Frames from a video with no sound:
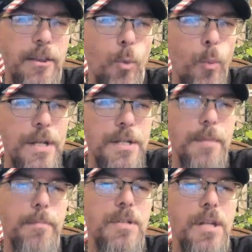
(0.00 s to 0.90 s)
the
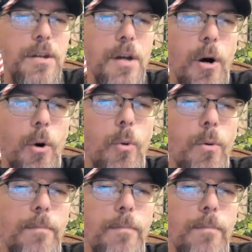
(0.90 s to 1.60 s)
wisdom to know